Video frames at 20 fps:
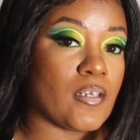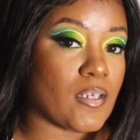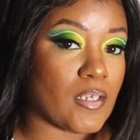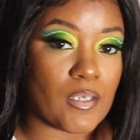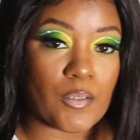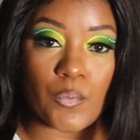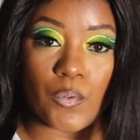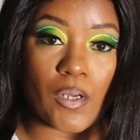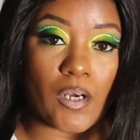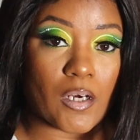
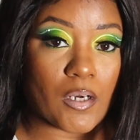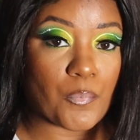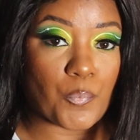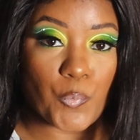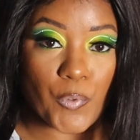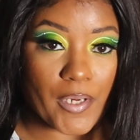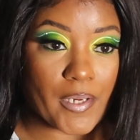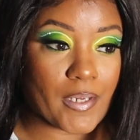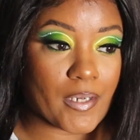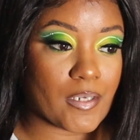in
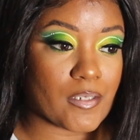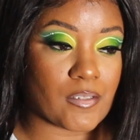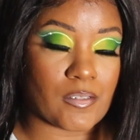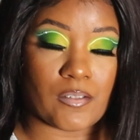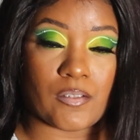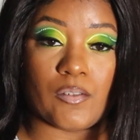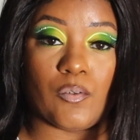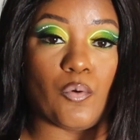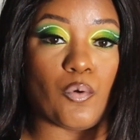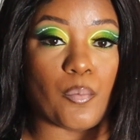
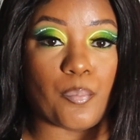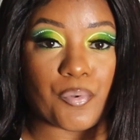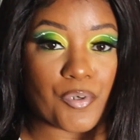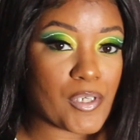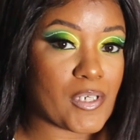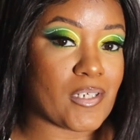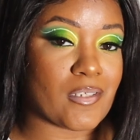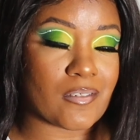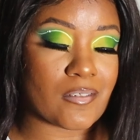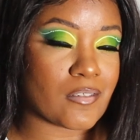wigs or
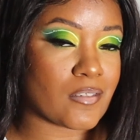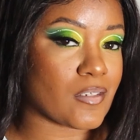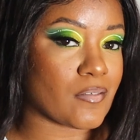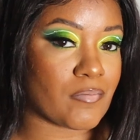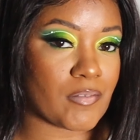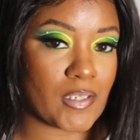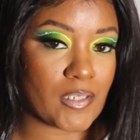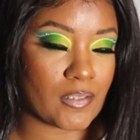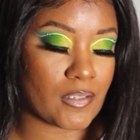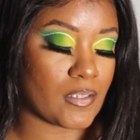braids and stuff
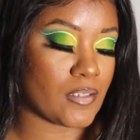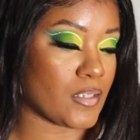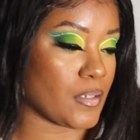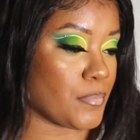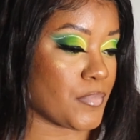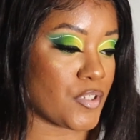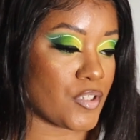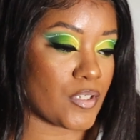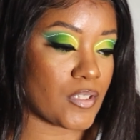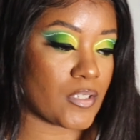like that, I'm
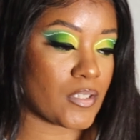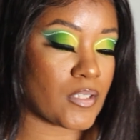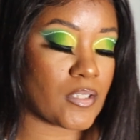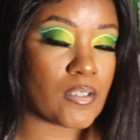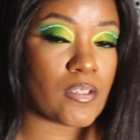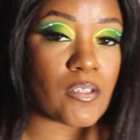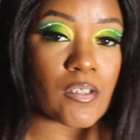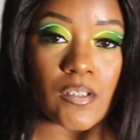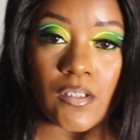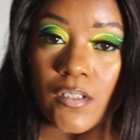going to
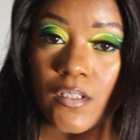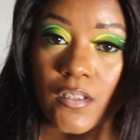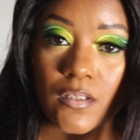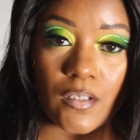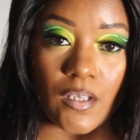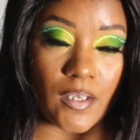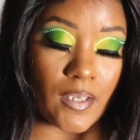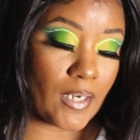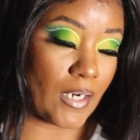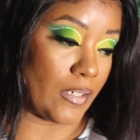just
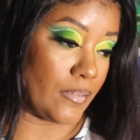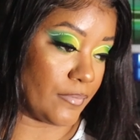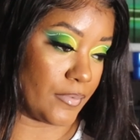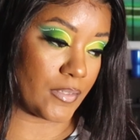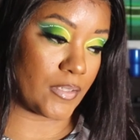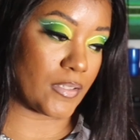thug it out for